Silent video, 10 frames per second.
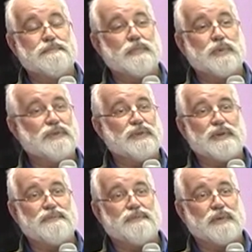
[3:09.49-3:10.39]

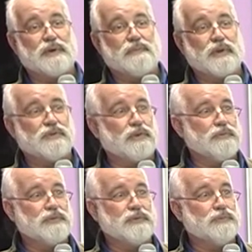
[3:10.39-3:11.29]
receive of our
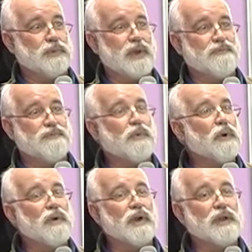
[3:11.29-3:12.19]
services. We have
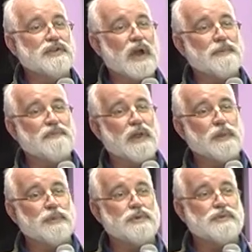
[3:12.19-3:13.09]
4 job
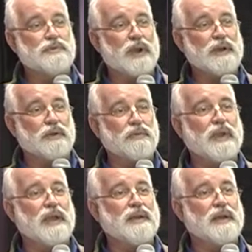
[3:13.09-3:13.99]
developers who try to
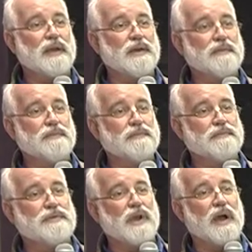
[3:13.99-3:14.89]
locate
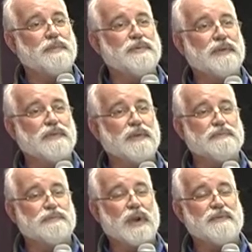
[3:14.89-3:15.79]
jobs in the
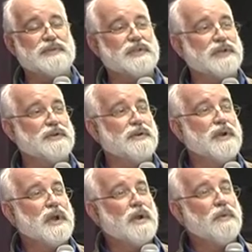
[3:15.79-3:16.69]
private sector.
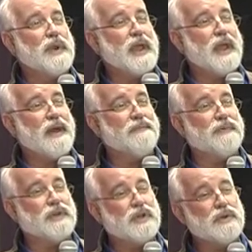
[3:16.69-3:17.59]
We have
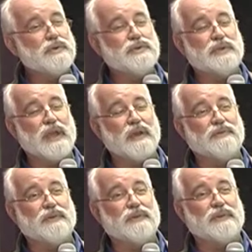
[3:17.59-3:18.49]
huge
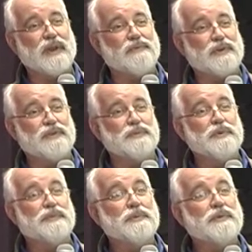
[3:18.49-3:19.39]
counseling staff. We just
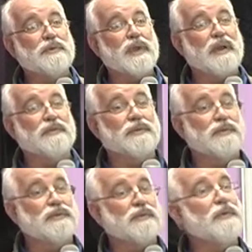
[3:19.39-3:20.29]
moved from 2
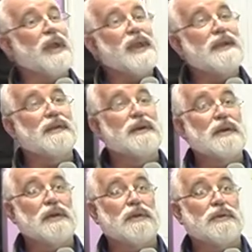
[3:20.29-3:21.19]
counselors to 8,
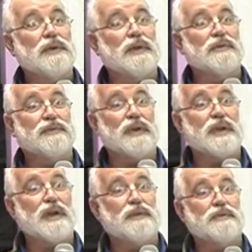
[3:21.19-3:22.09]
including a
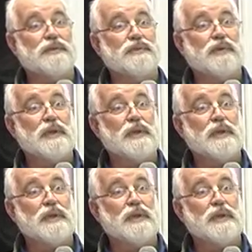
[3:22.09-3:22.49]
psychiatrist.